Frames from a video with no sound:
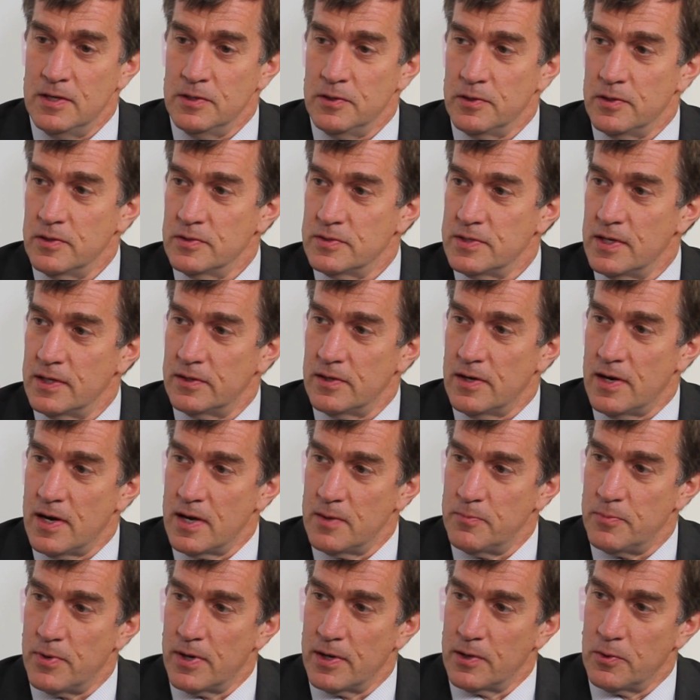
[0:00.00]
you can take the
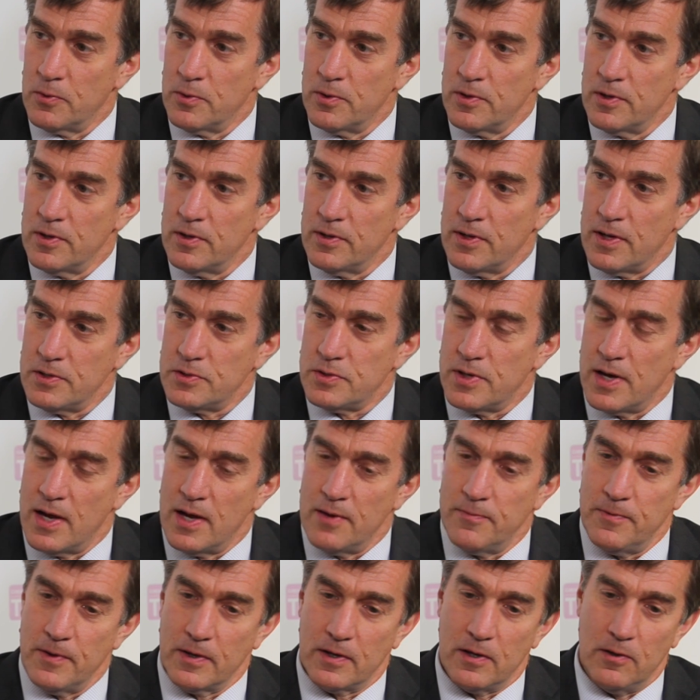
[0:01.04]
high priority of that
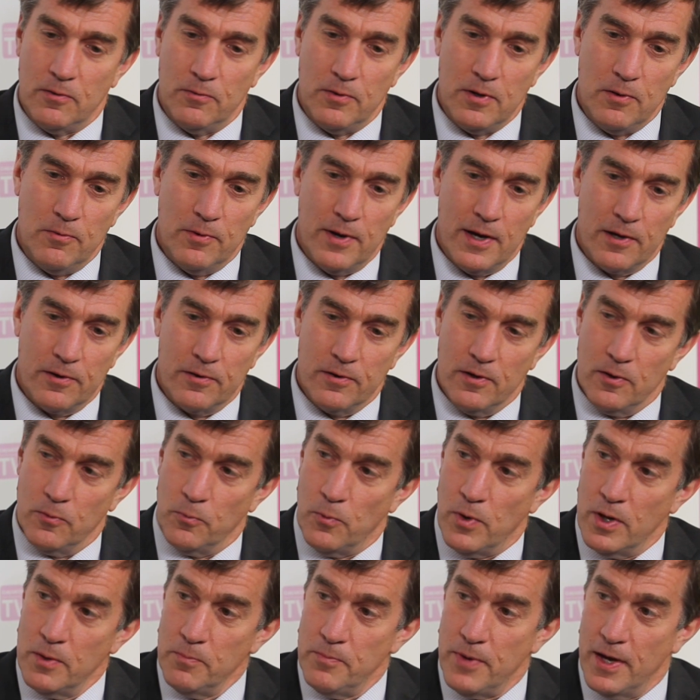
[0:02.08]
traffic and reroute it
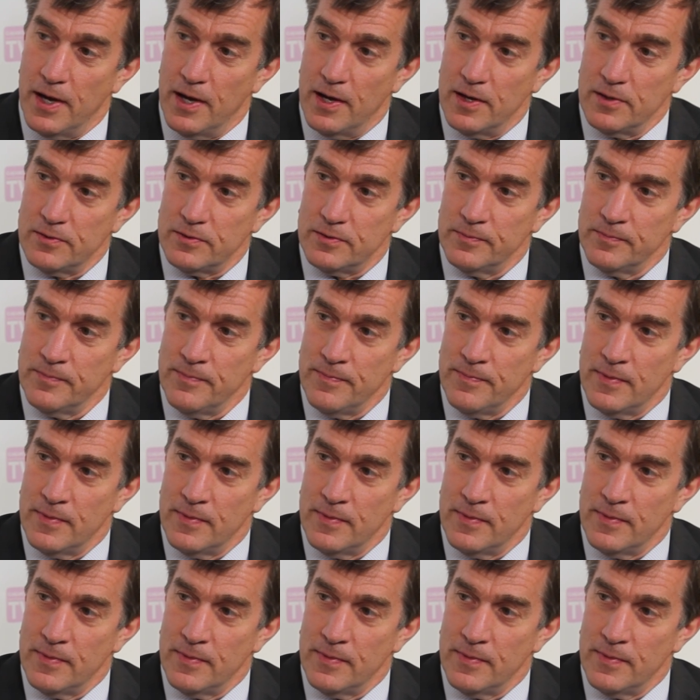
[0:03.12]
on one path,